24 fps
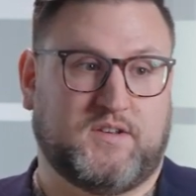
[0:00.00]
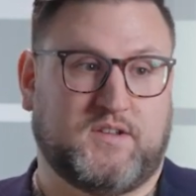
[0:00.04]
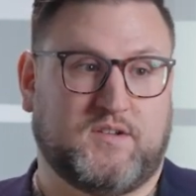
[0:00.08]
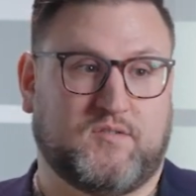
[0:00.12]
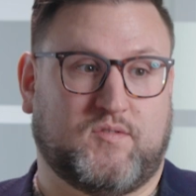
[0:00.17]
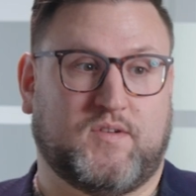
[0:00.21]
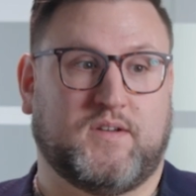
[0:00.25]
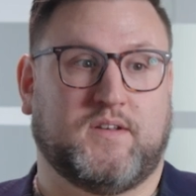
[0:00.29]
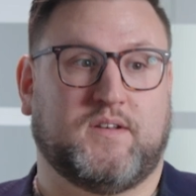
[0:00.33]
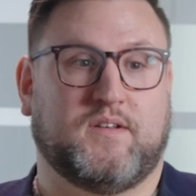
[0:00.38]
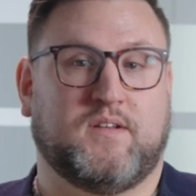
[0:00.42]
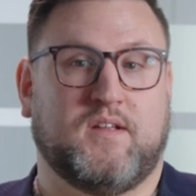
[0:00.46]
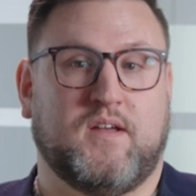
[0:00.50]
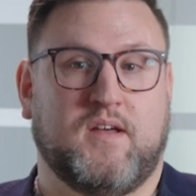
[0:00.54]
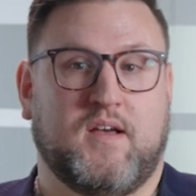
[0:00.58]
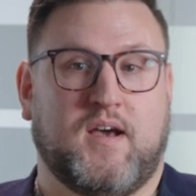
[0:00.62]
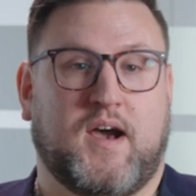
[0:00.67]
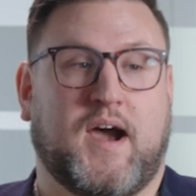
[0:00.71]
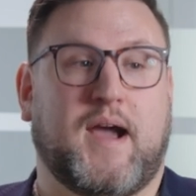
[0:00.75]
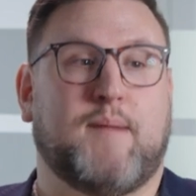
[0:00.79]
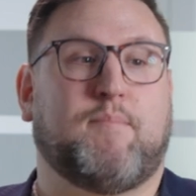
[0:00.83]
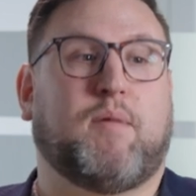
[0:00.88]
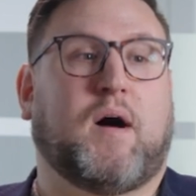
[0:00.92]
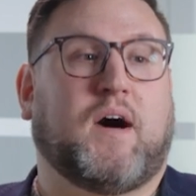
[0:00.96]
You can
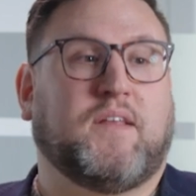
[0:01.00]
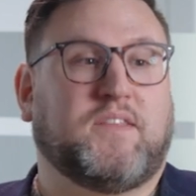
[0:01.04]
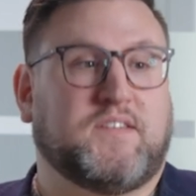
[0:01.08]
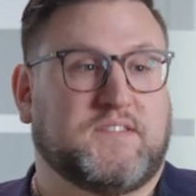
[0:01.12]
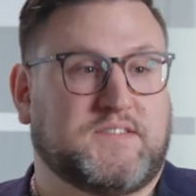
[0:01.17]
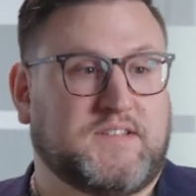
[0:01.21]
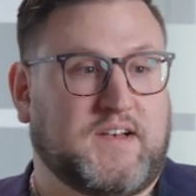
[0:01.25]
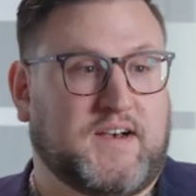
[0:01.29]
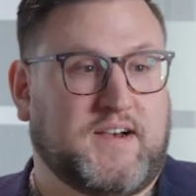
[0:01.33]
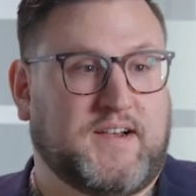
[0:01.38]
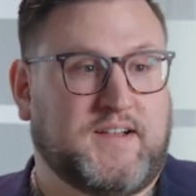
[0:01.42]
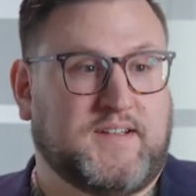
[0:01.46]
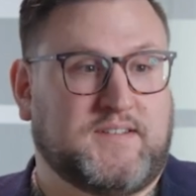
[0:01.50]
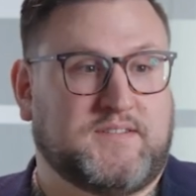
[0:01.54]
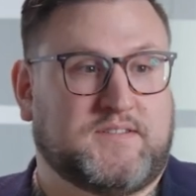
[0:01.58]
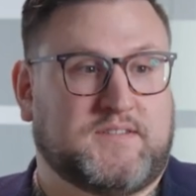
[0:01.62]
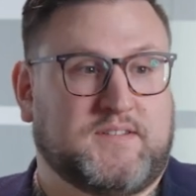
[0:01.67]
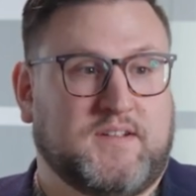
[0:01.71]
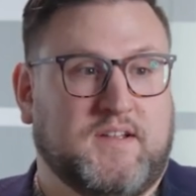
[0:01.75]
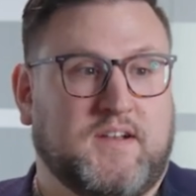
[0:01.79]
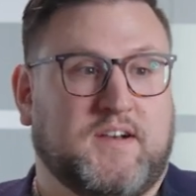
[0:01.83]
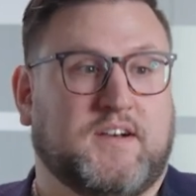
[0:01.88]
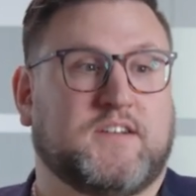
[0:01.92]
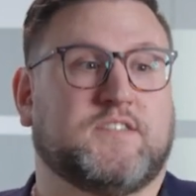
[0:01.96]
hypothesize,
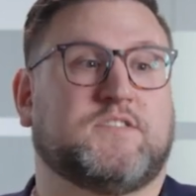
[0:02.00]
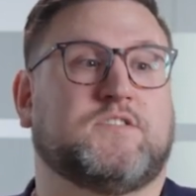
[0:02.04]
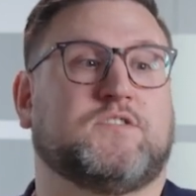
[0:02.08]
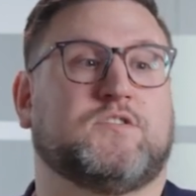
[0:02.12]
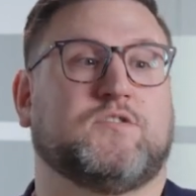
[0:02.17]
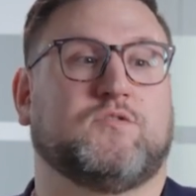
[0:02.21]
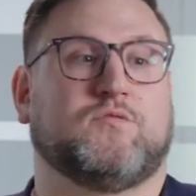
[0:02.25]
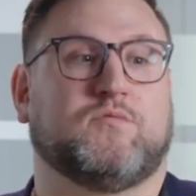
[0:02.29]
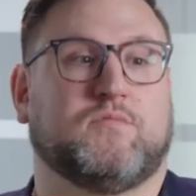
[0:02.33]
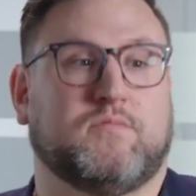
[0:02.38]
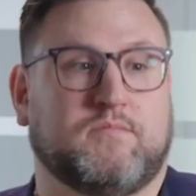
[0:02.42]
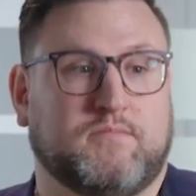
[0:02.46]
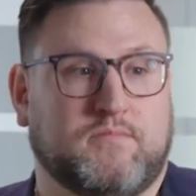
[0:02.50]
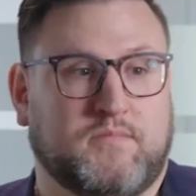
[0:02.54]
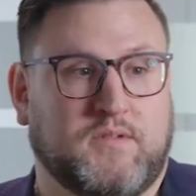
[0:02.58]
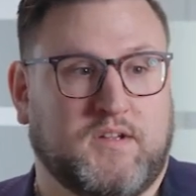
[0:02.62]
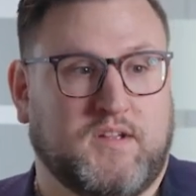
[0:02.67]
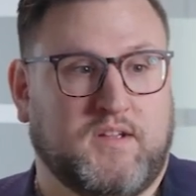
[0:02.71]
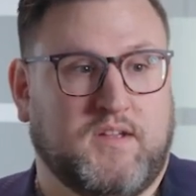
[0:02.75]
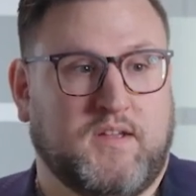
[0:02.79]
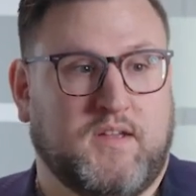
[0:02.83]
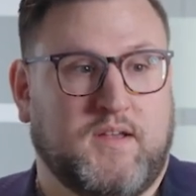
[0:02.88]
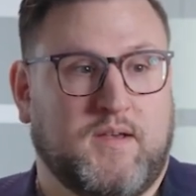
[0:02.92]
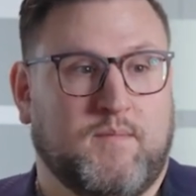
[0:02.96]
assume,
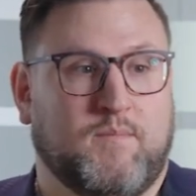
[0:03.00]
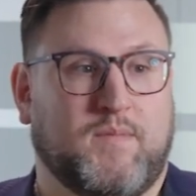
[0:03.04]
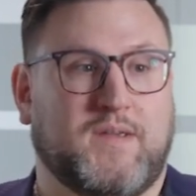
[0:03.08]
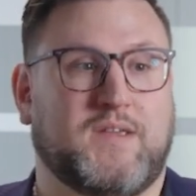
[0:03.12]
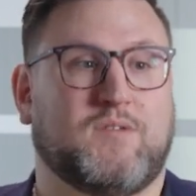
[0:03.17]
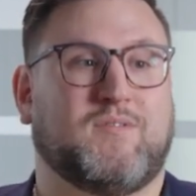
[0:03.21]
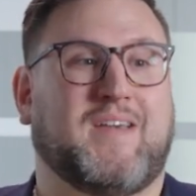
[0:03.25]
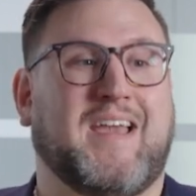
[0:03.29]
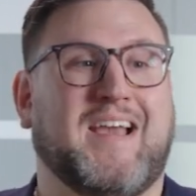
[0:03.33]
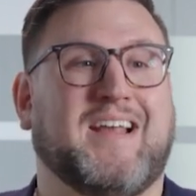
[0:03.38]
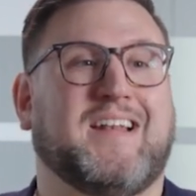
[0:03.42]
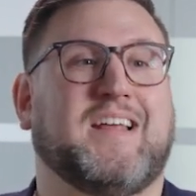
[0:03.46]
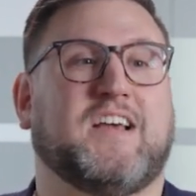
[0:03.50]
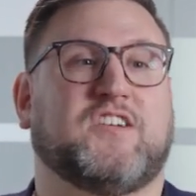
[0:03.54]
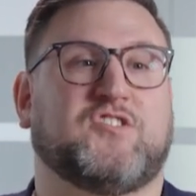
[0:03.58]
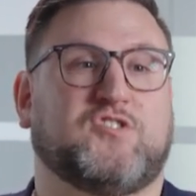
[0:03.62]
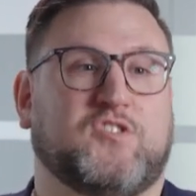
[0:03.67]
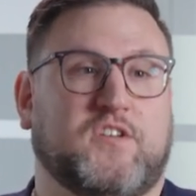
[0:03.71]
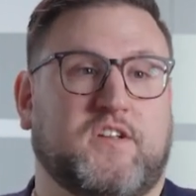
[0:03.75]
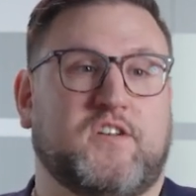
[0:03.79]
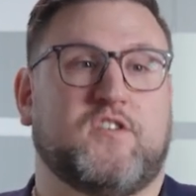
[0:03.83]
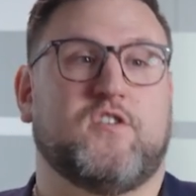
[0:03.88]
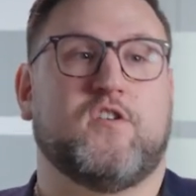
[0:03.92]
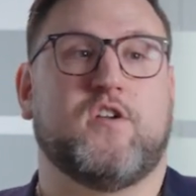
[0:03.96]
but you can't
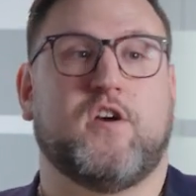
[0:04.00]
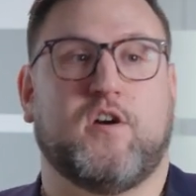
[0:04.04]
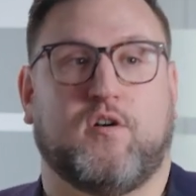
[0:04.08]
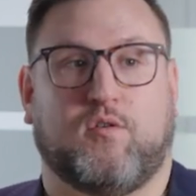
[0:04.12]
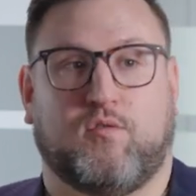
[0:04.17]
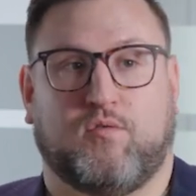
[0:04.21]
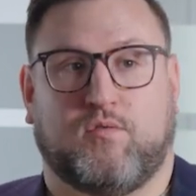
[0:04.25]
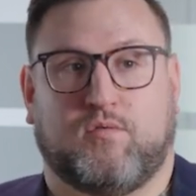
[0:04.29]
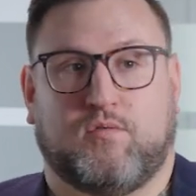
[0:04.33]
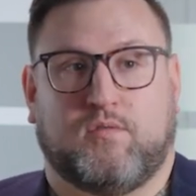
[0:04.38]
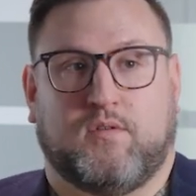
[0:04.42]
actually know